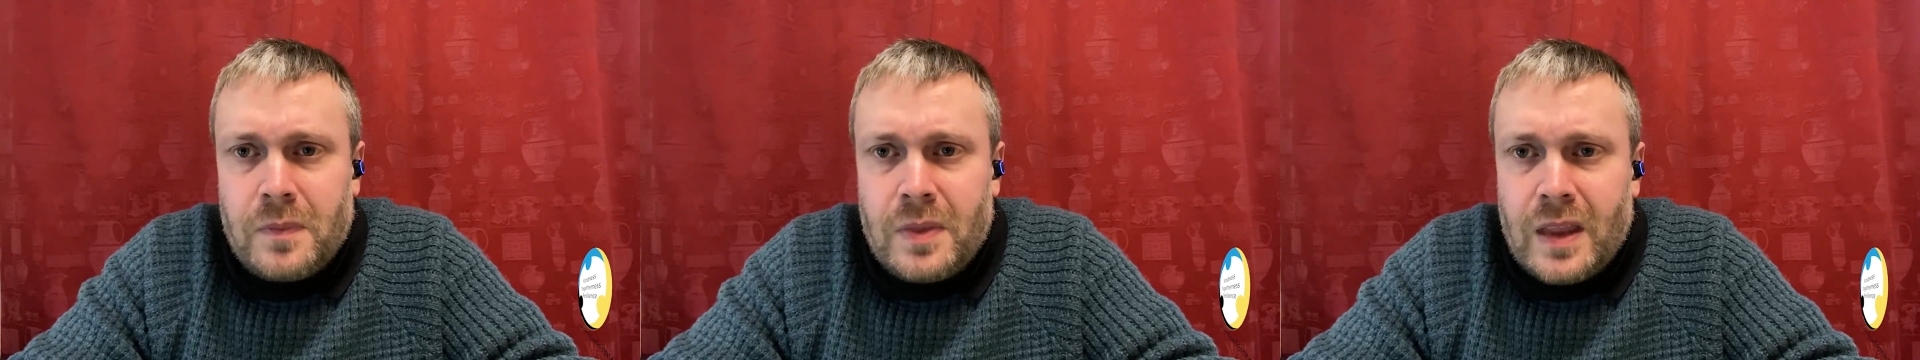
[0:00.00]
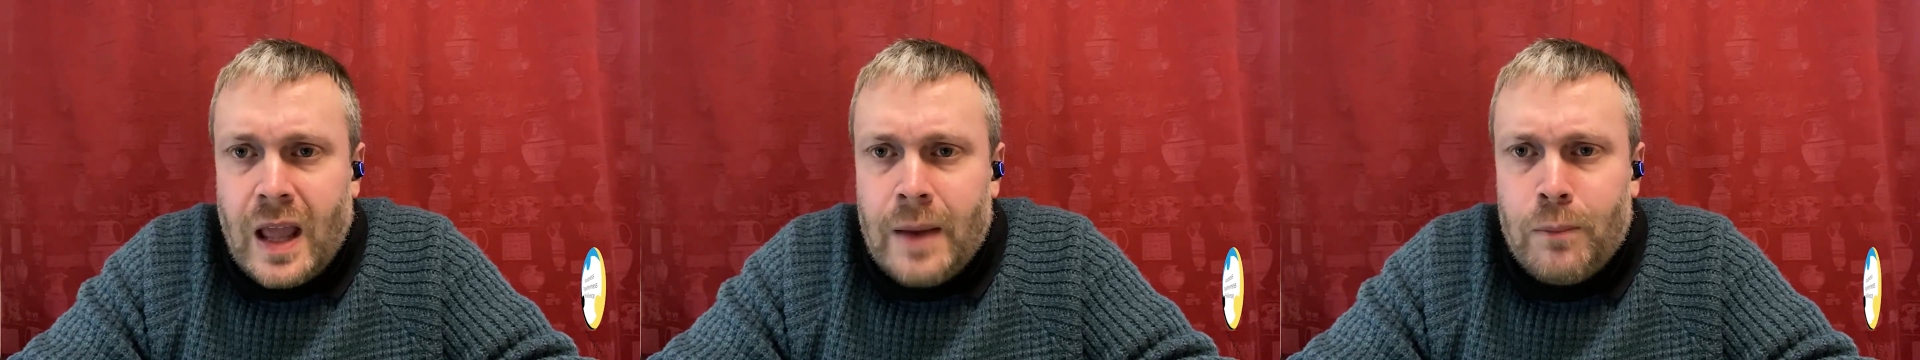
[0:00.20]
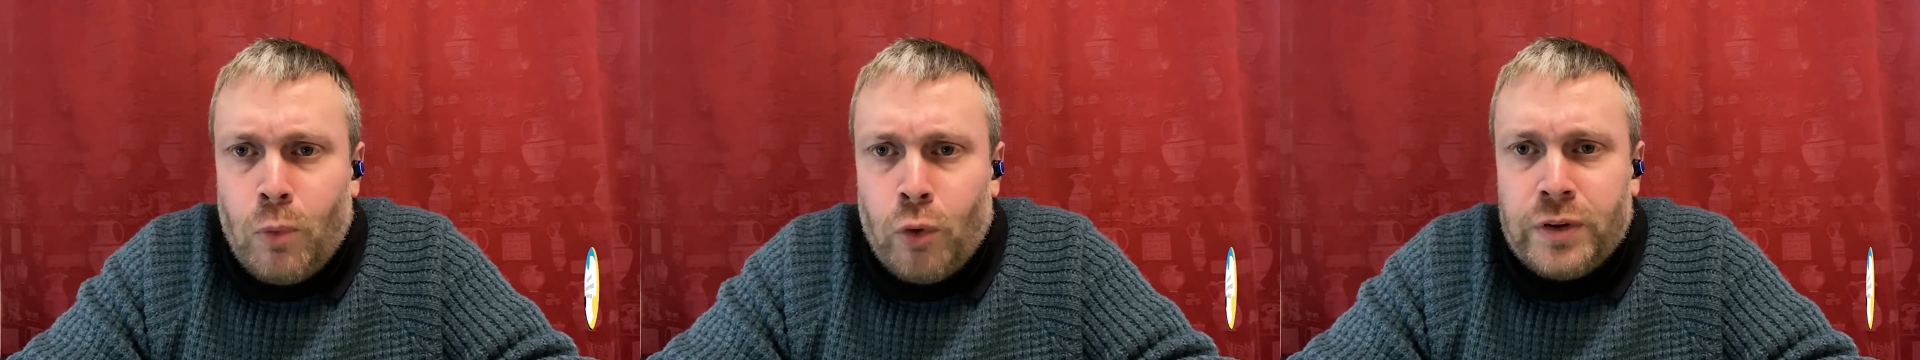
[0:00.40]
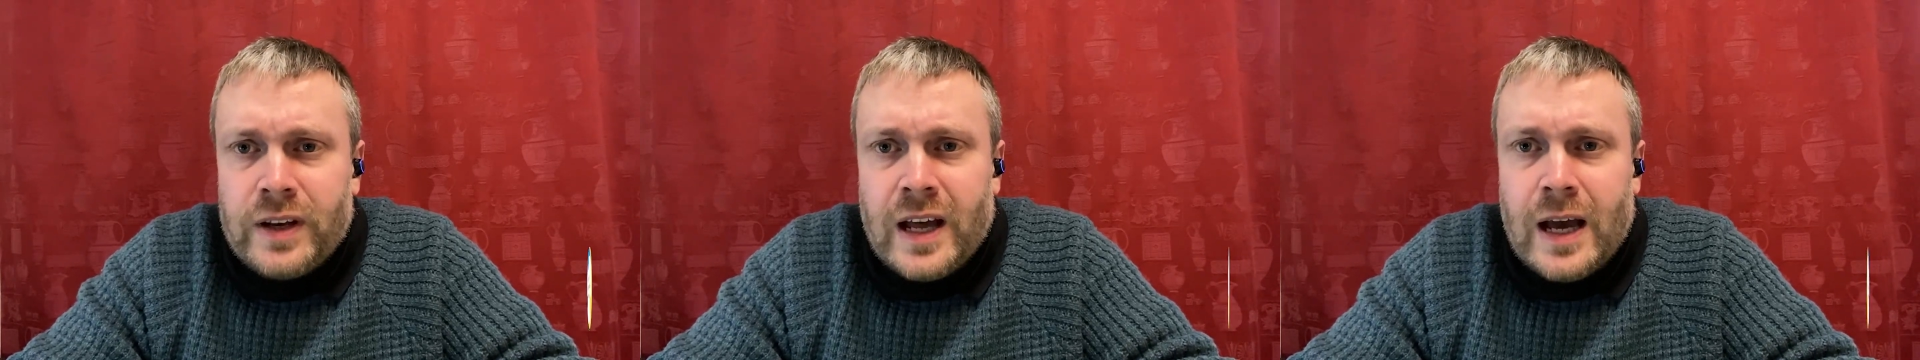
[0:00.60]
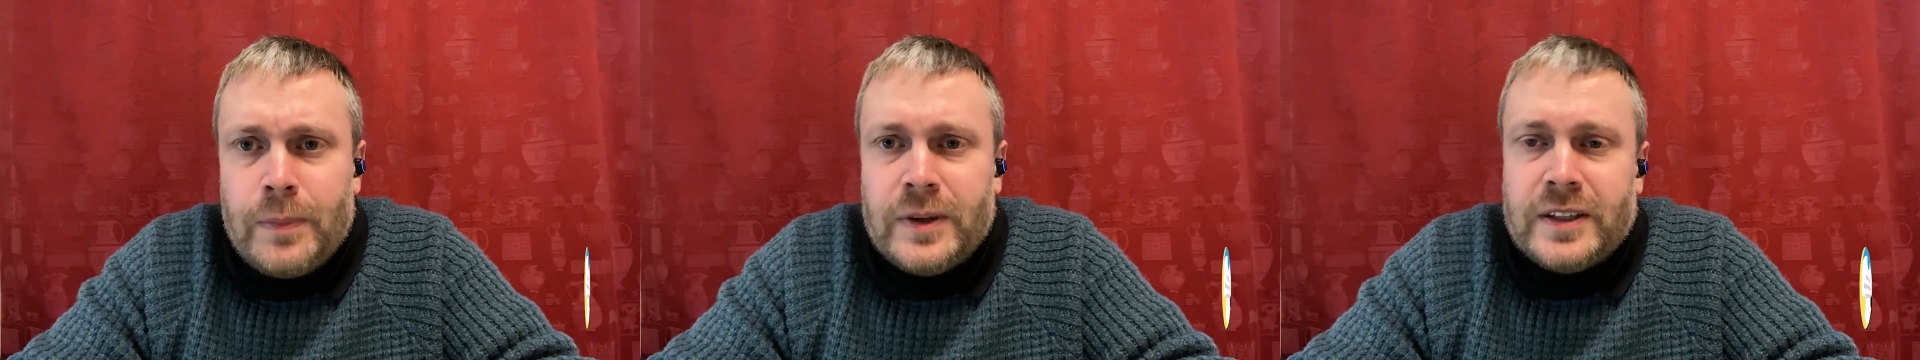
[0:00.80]
I'm more than
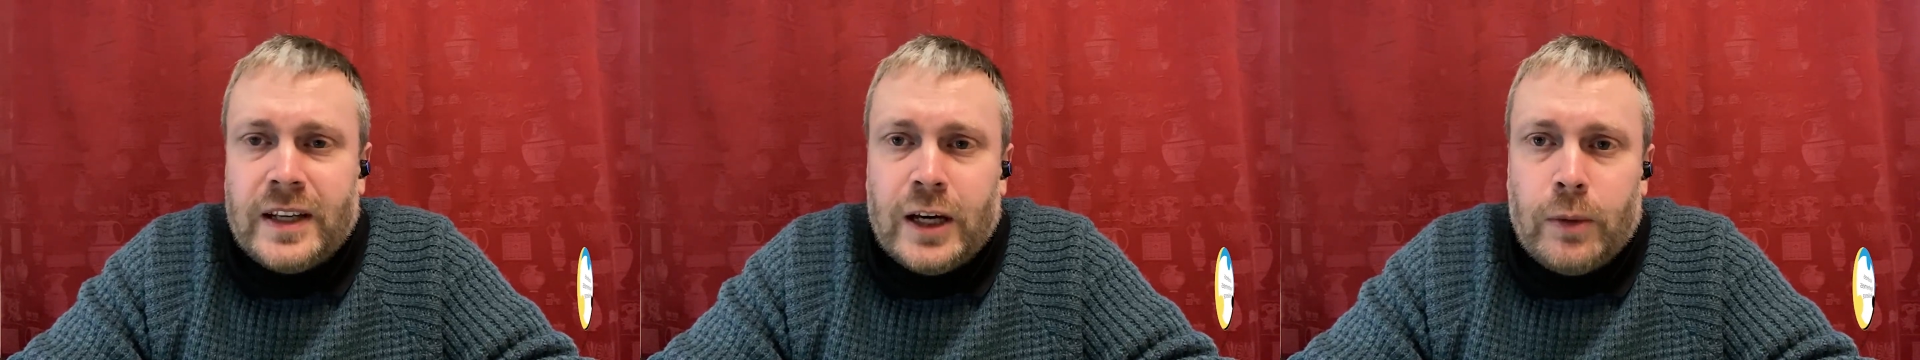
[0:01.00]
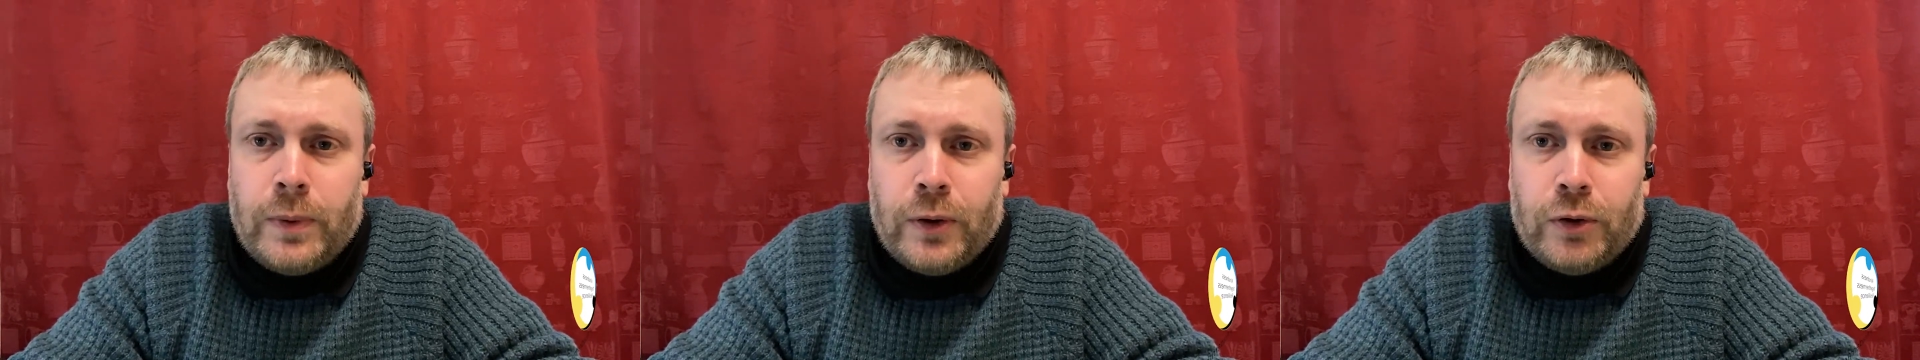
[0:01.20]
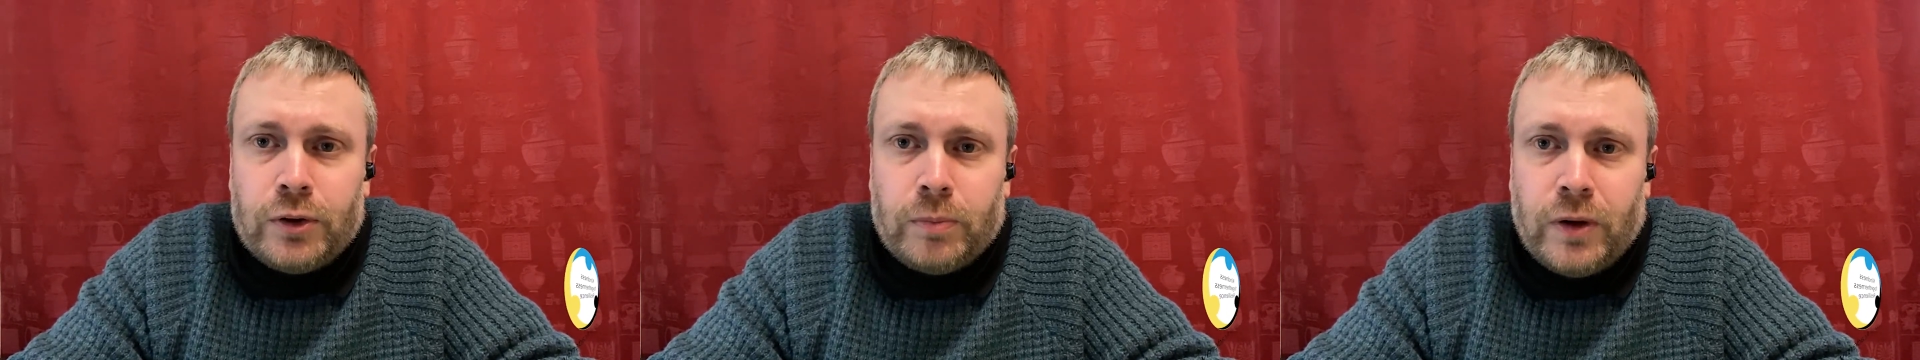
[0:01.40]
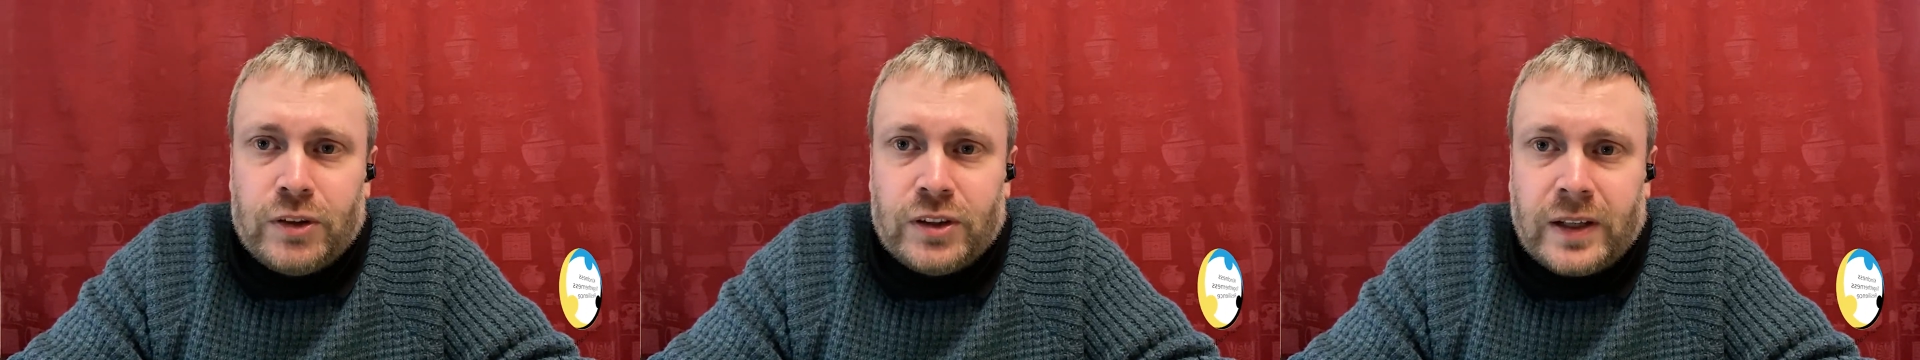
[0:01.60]
happy to help out as much